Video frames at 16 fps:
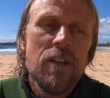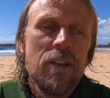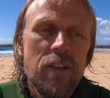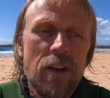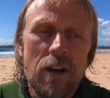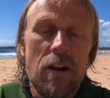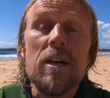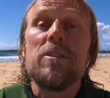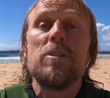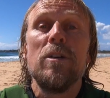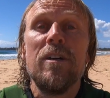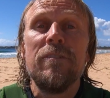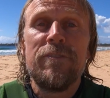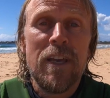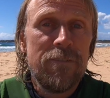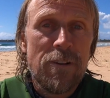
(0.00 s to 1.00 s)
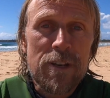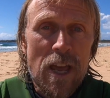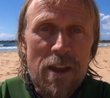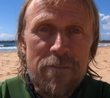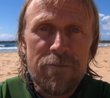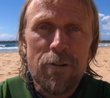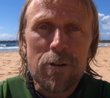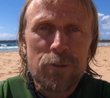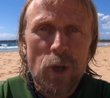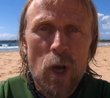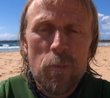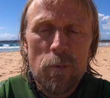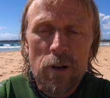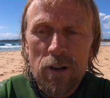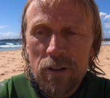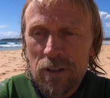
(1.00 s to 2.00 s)
You know, I surfed every day for
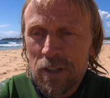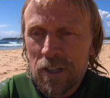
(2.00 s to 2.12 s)
October,